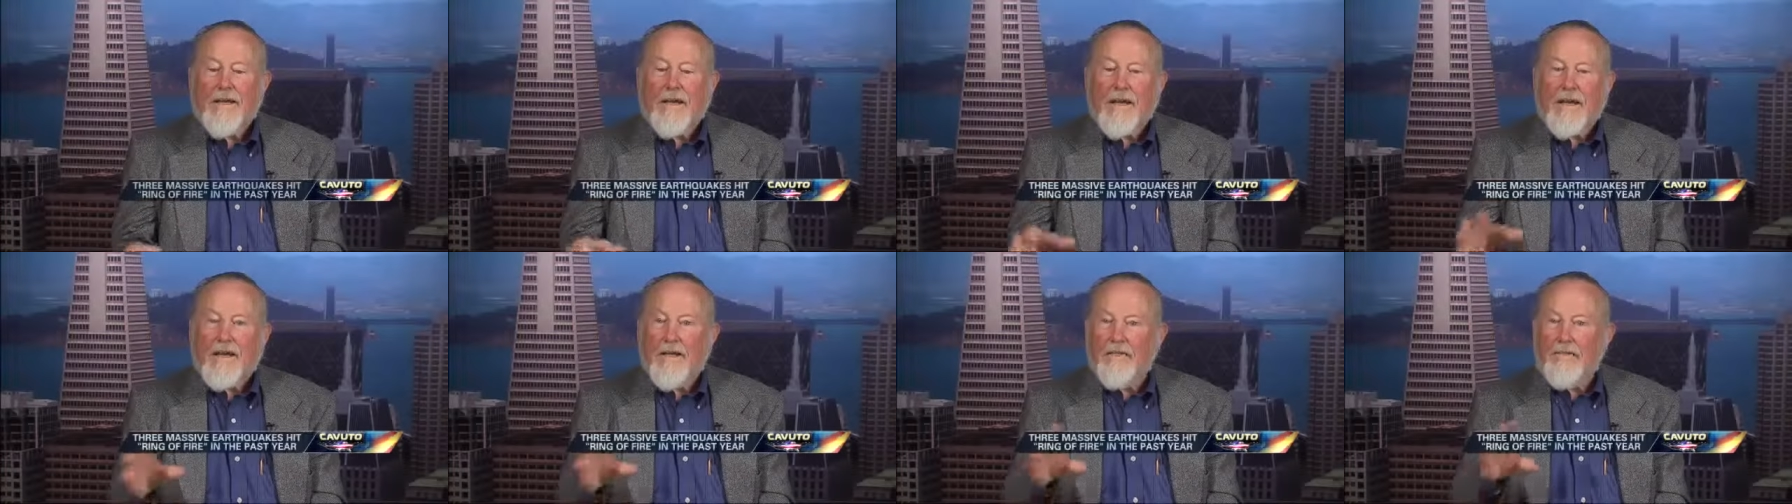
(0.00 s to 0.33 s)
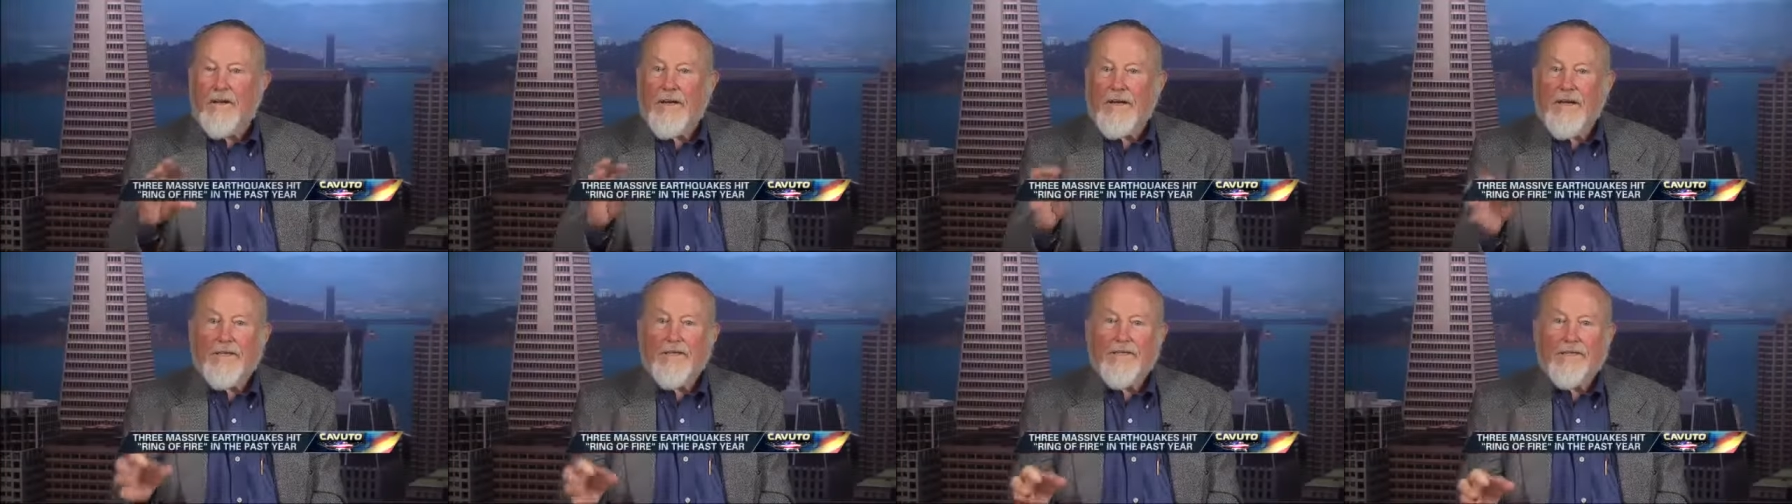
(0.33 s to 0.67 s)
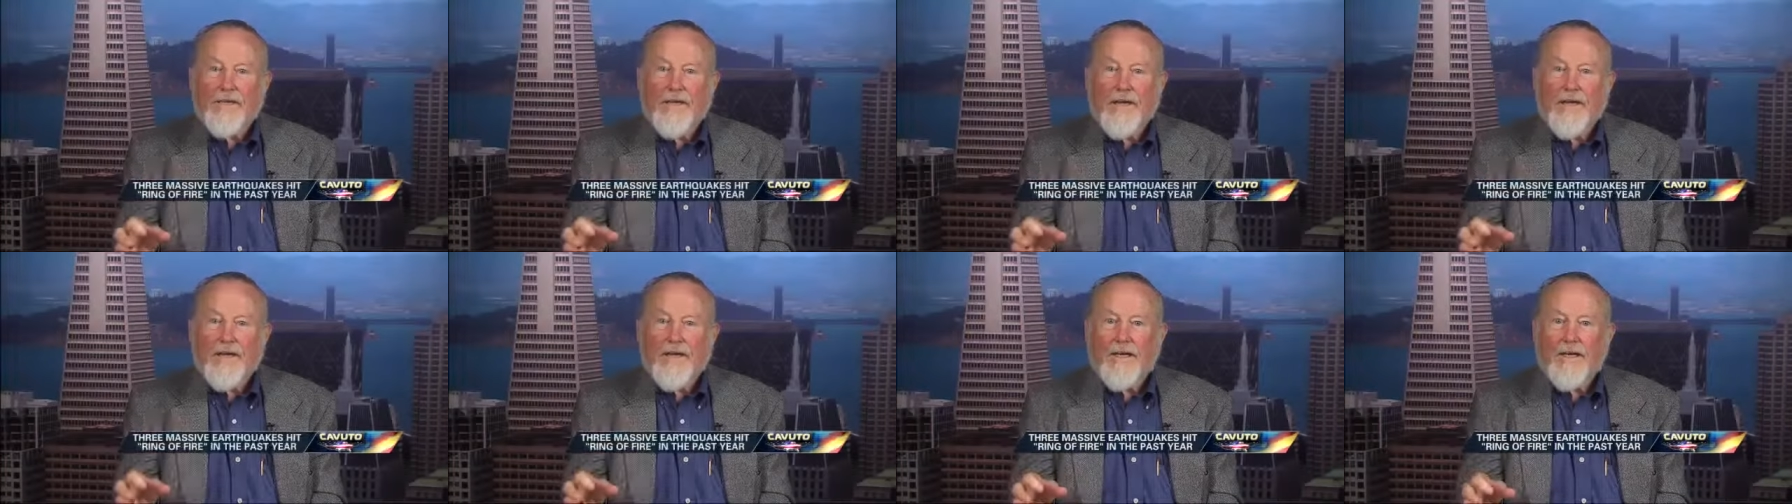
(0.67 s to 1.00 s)
And the next
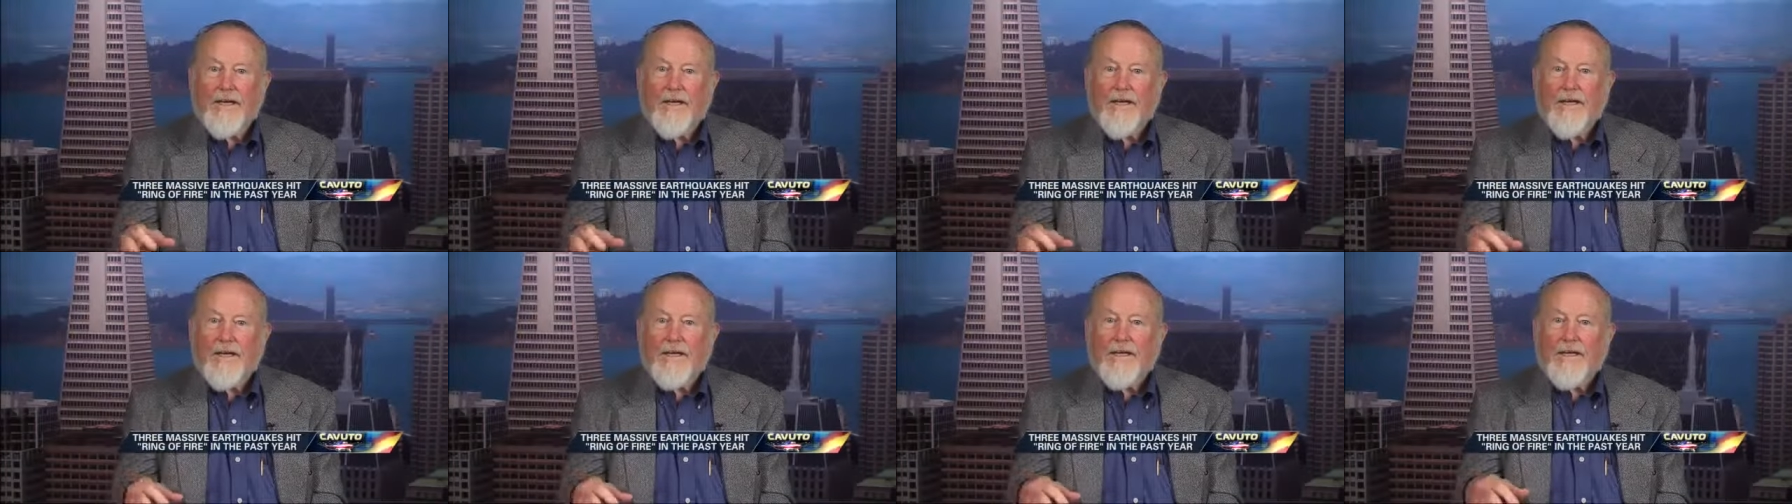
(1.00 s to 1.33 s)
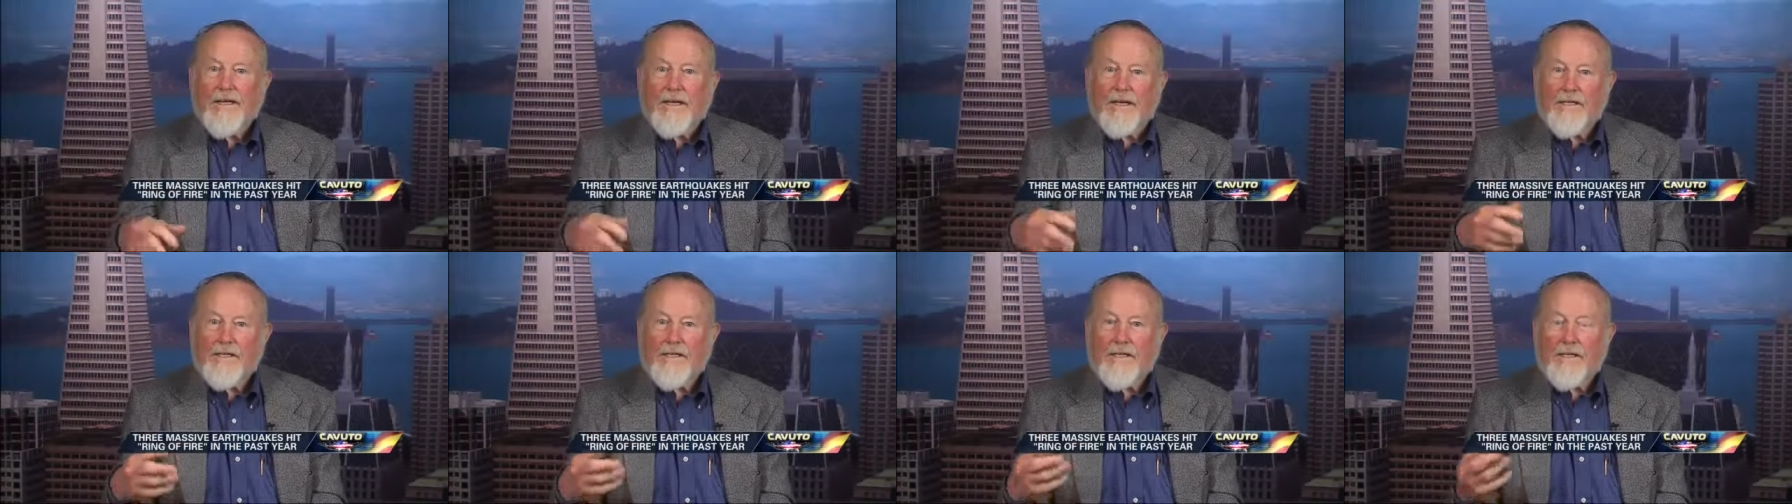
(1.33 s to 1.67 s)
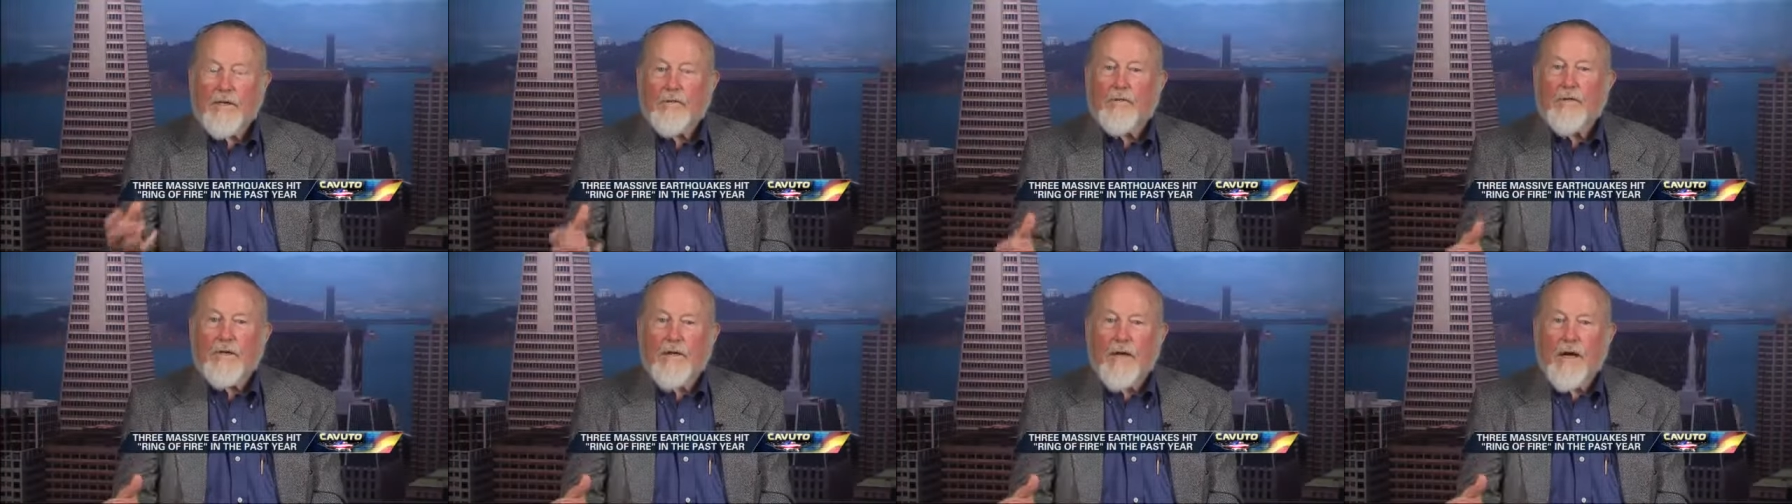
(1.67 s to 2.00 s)
day is the
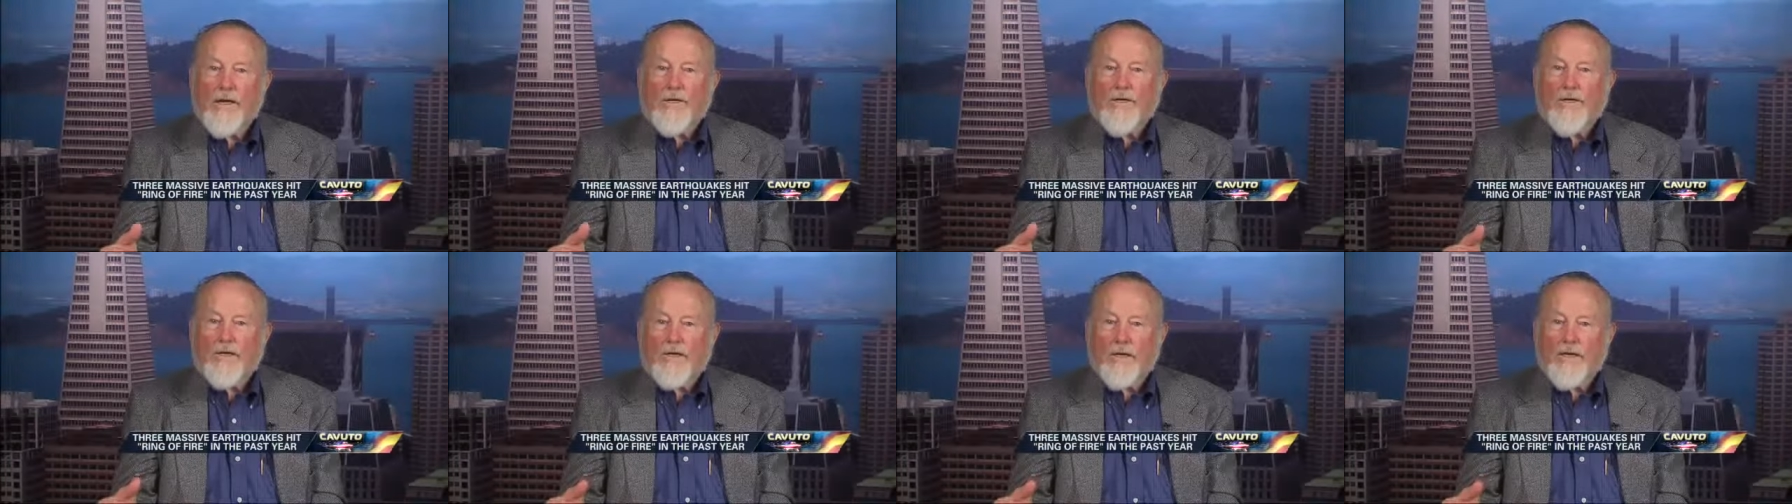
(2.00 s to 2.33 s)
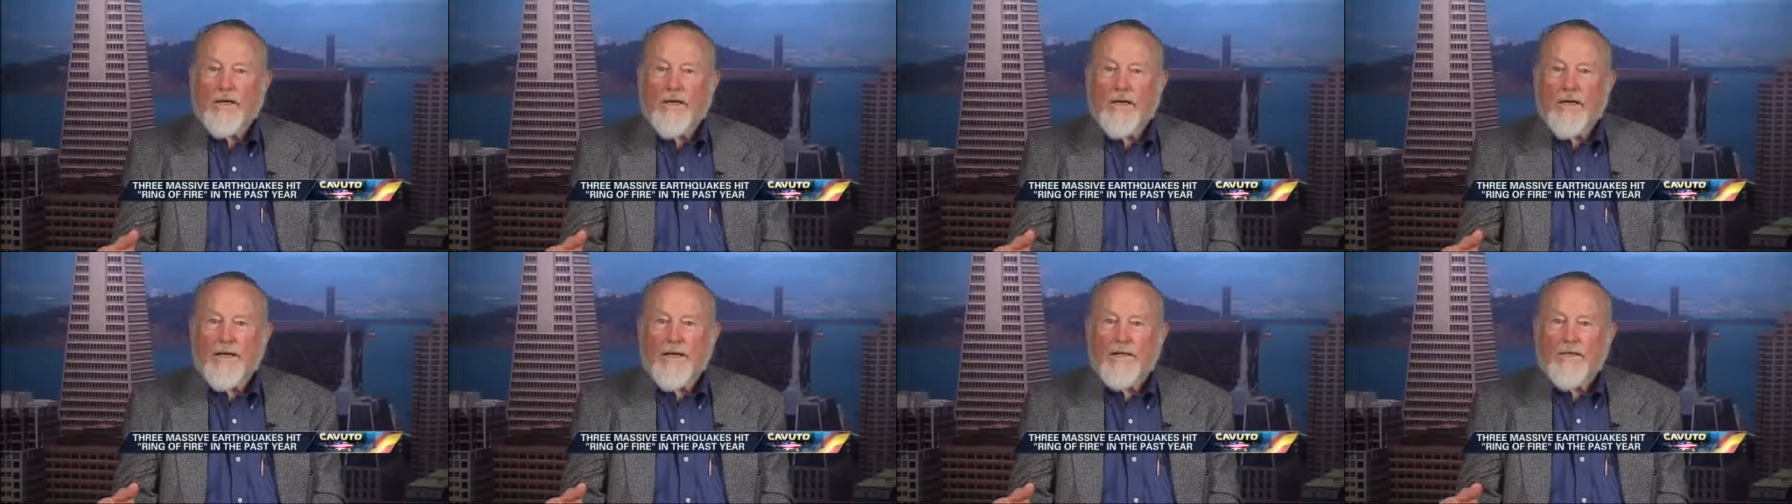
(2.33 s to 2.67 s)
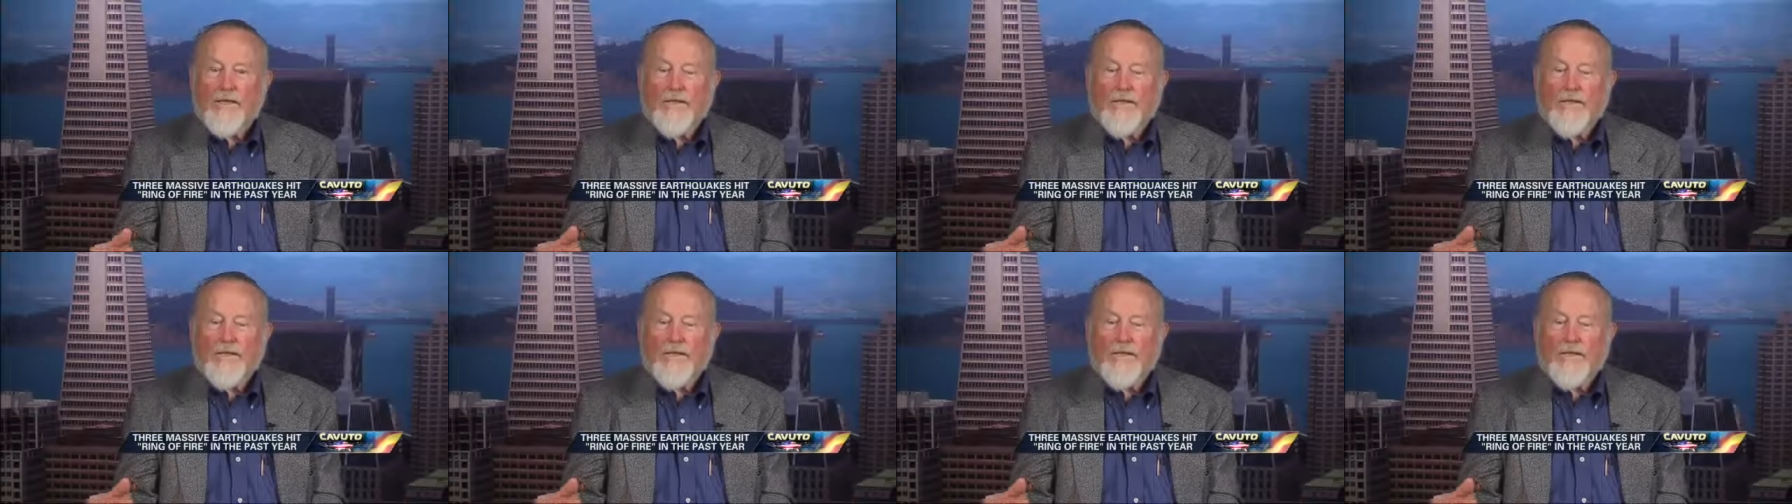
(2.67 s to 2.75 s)
equinoctial tide.